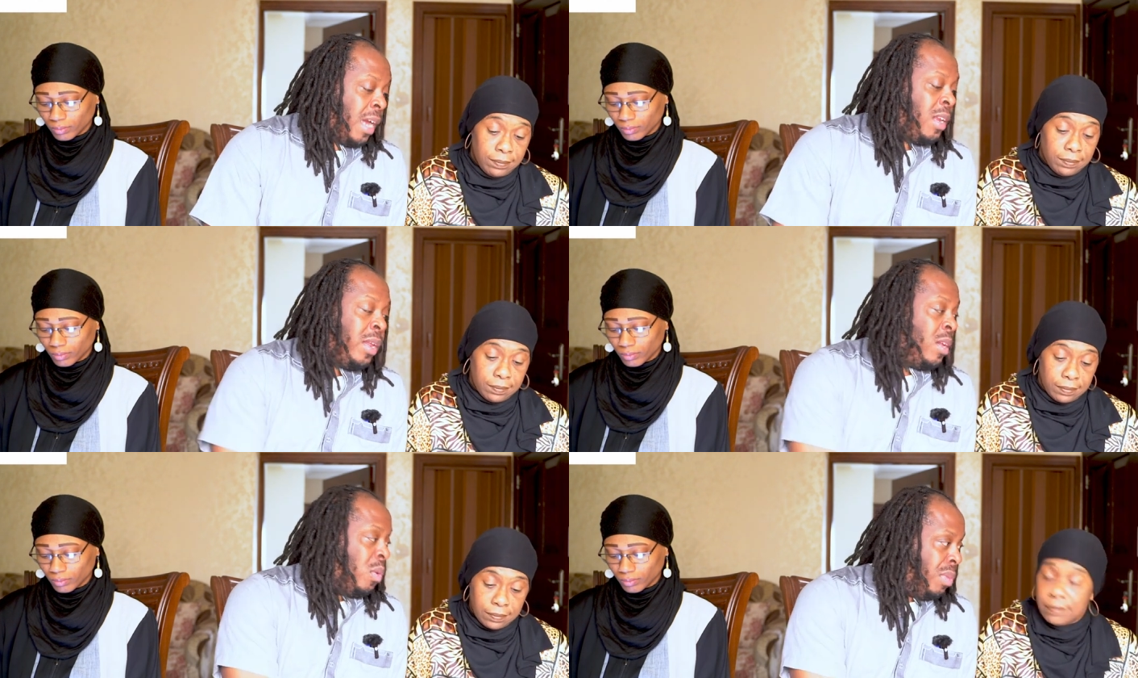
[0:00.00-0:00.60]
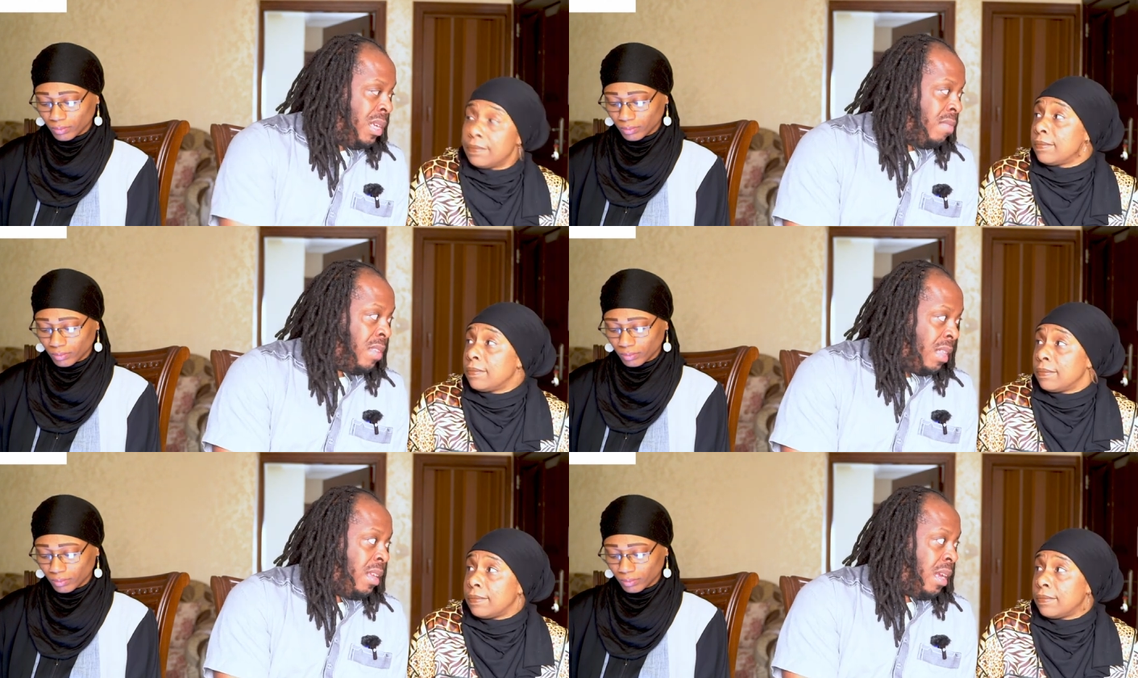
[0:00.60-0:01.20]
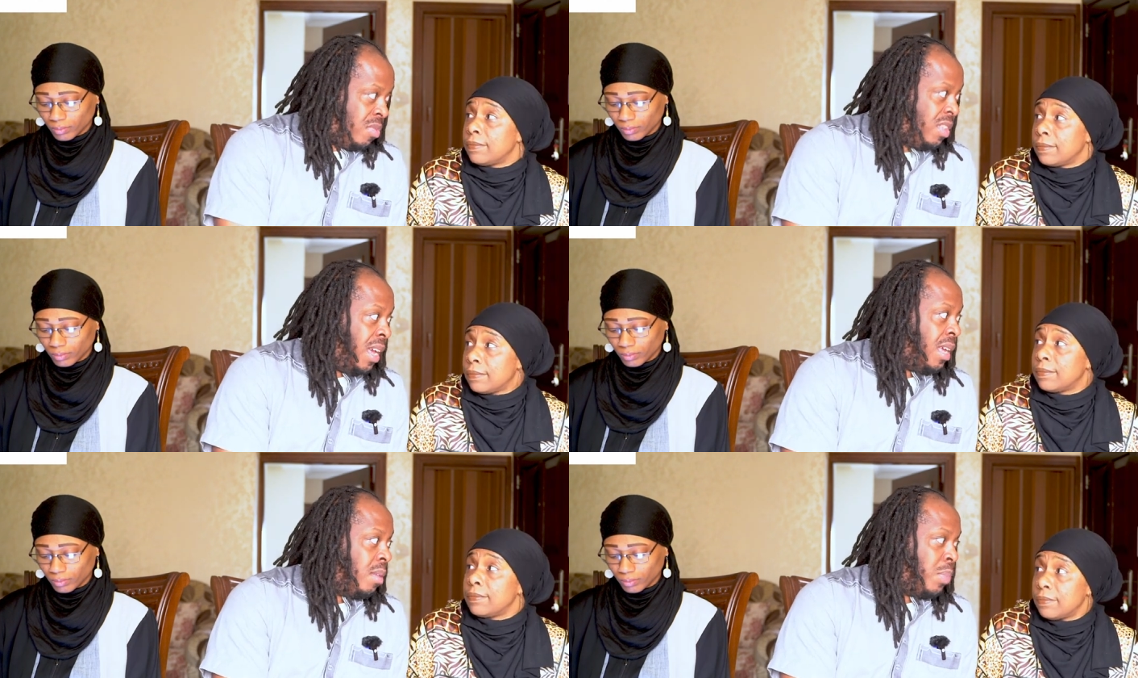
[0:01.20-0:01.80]
Speaker 1: I know they don't believe nothing I'm
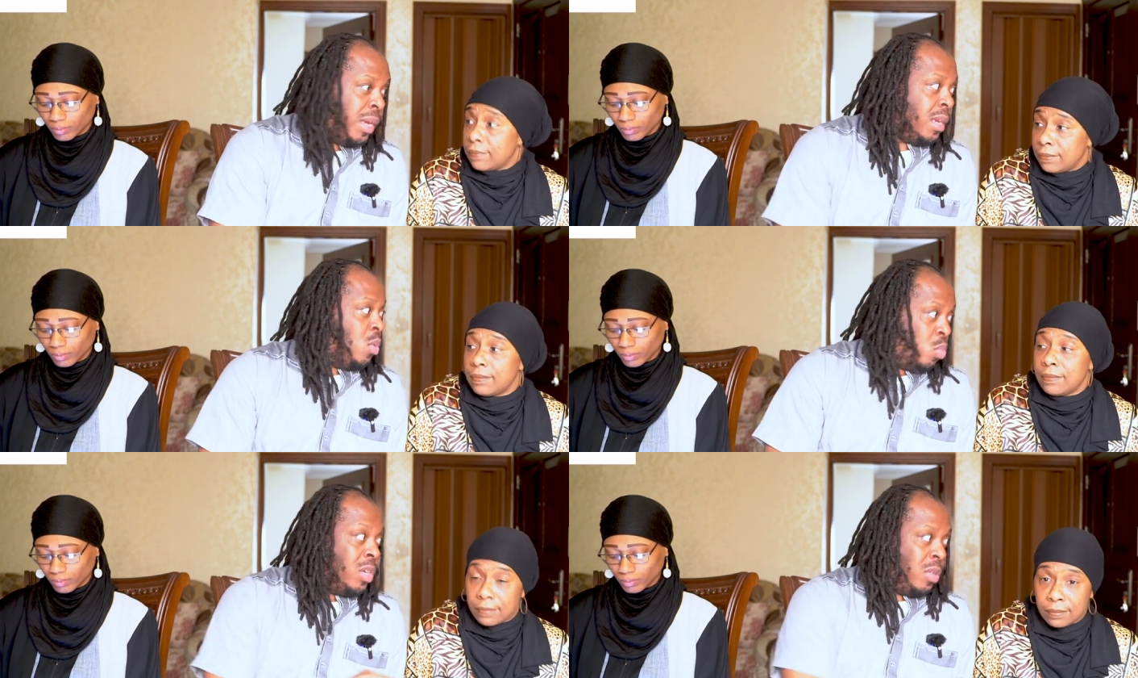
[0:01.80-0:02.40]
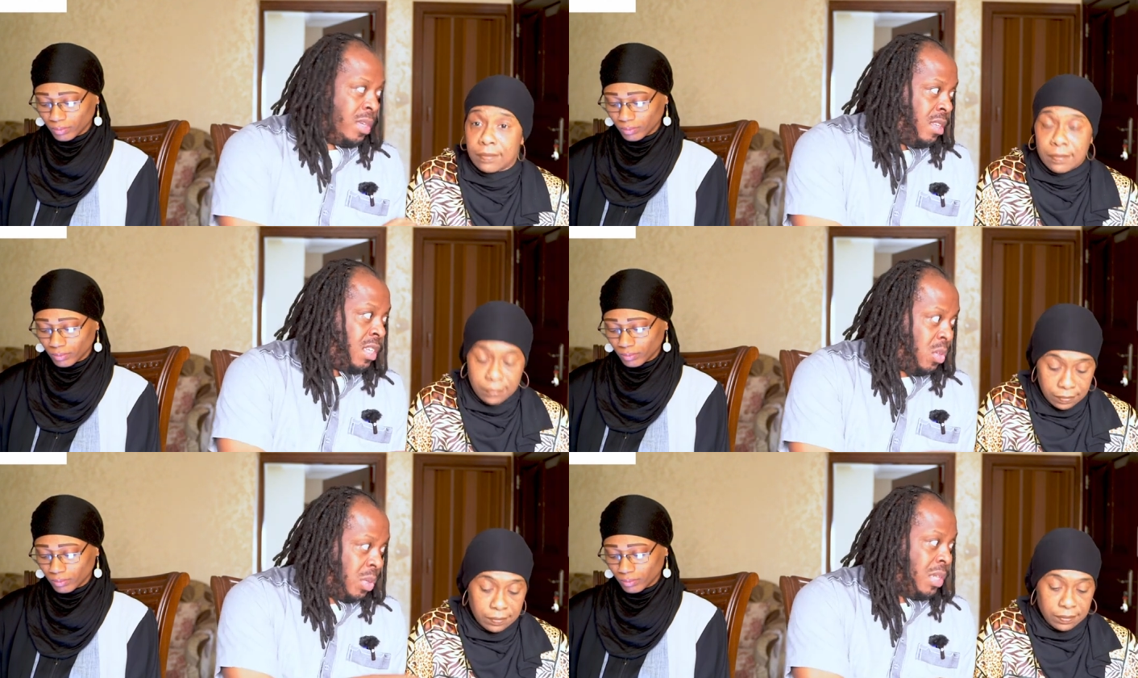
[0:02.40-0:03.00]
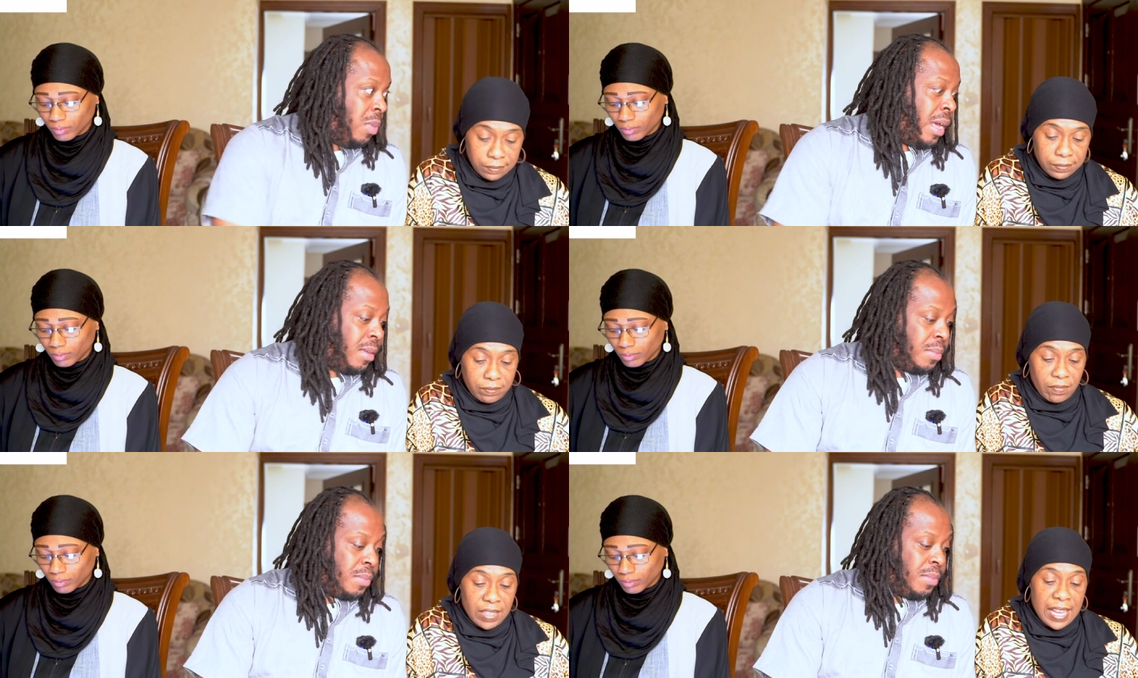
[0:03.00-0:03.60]
saying, but we're going to continue
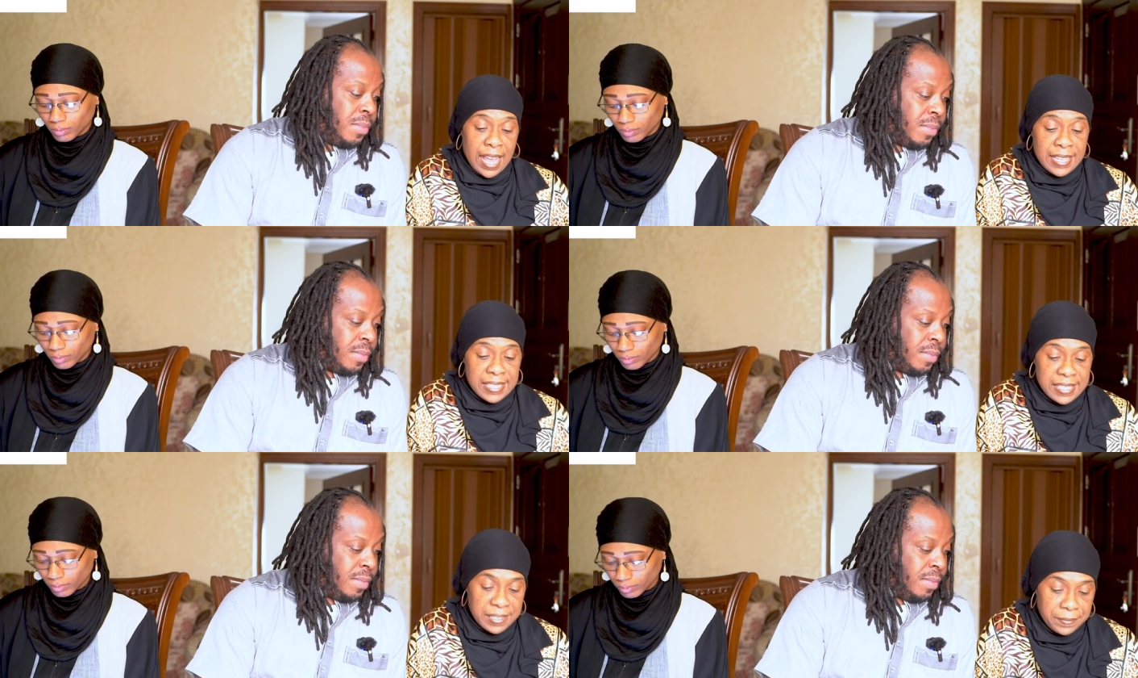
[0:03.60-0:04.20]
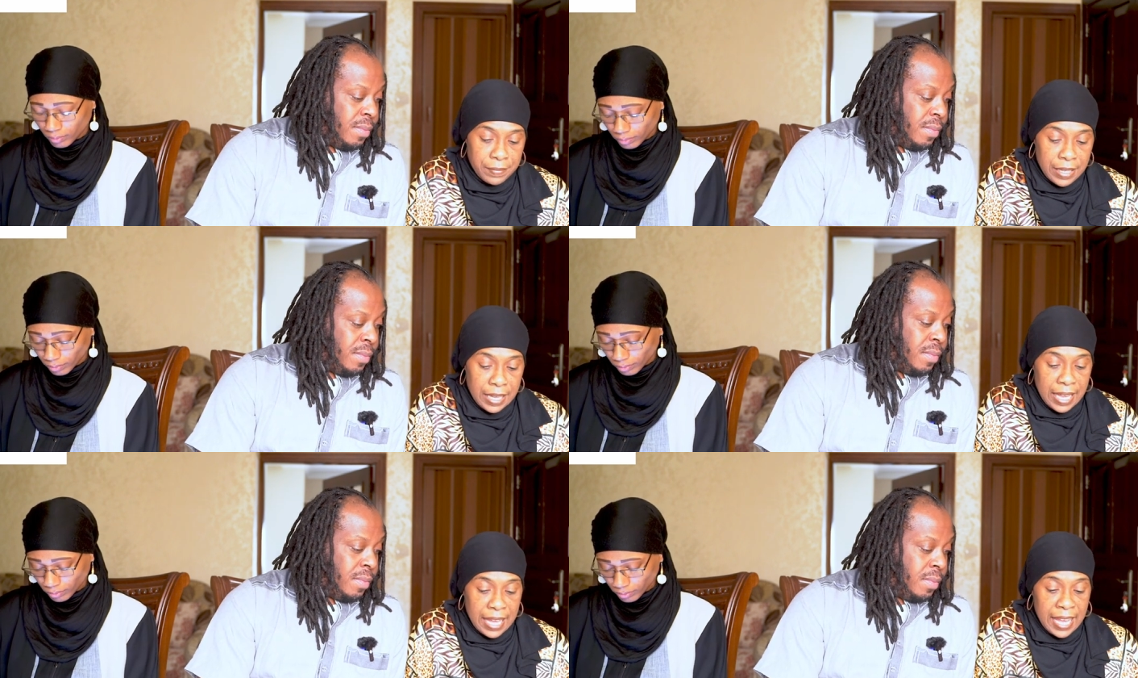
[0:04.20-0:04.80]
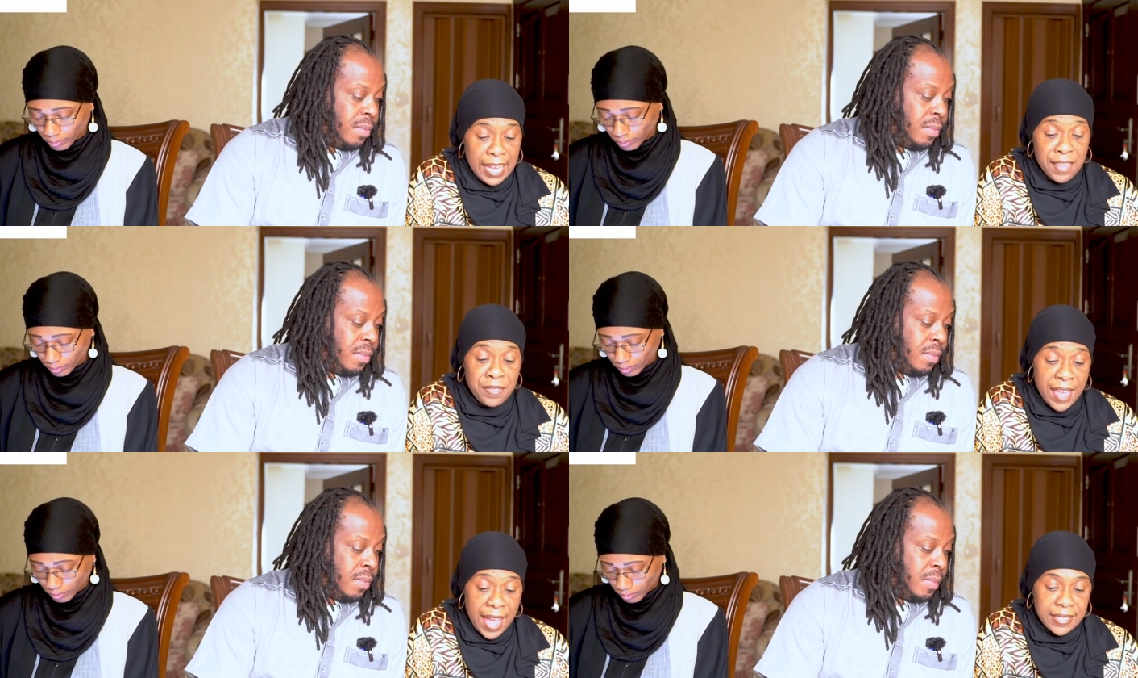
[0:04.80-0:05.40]
anyway.
Speaker 2: Yes.
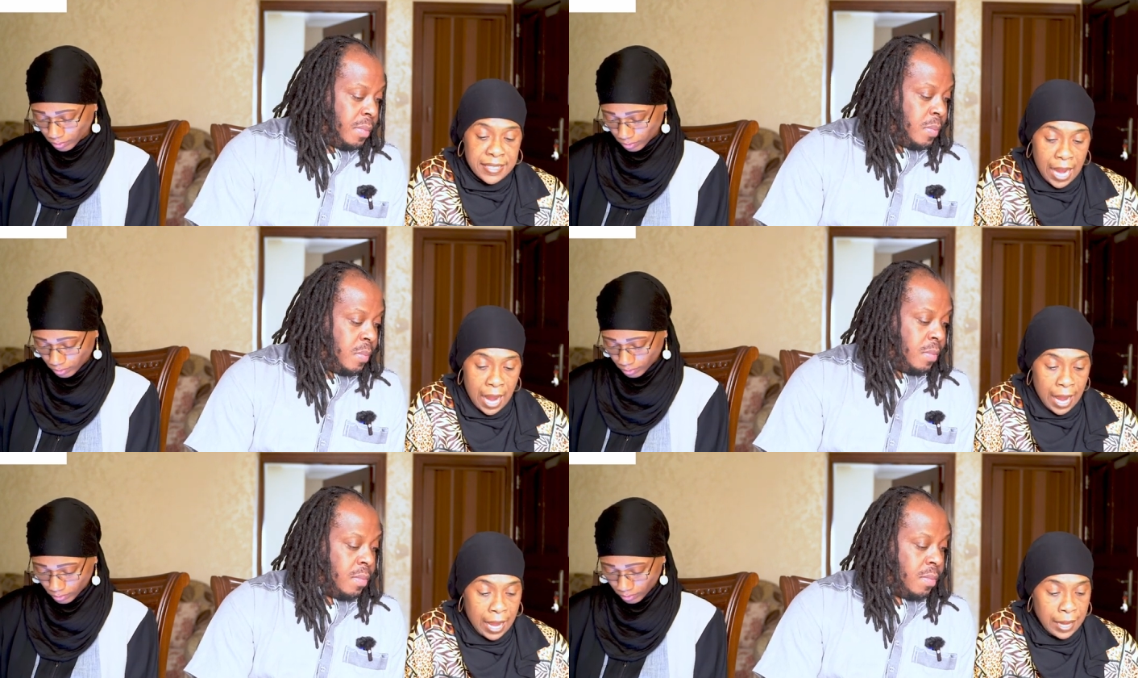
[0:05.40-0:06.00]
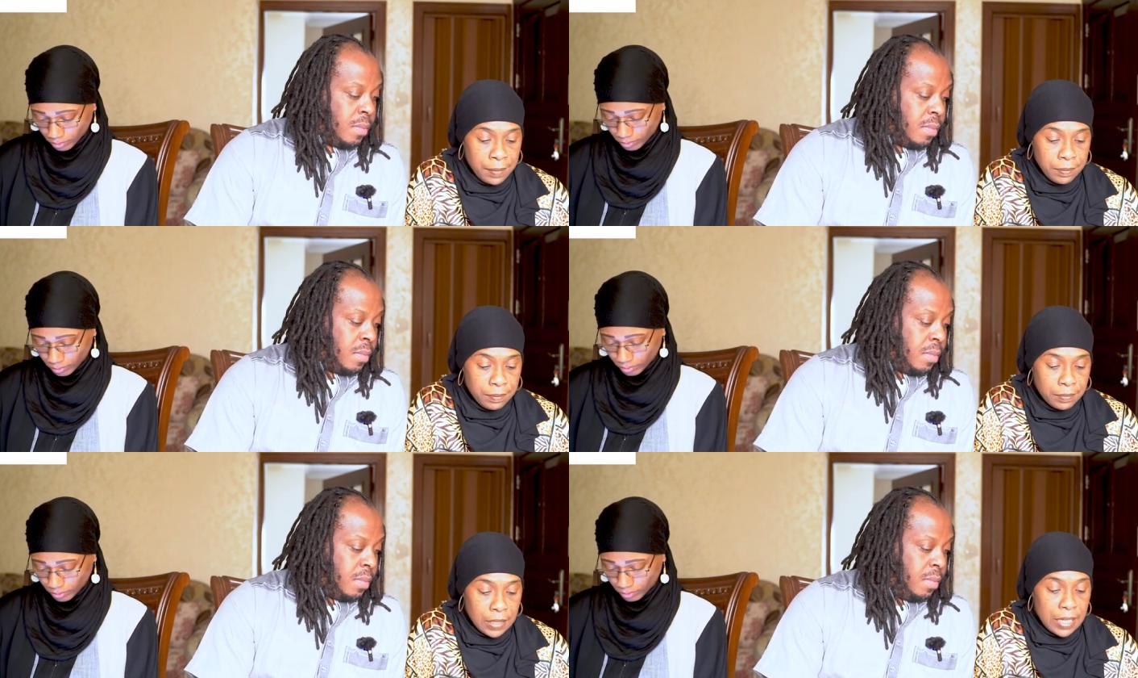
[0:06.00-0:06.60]
In that time,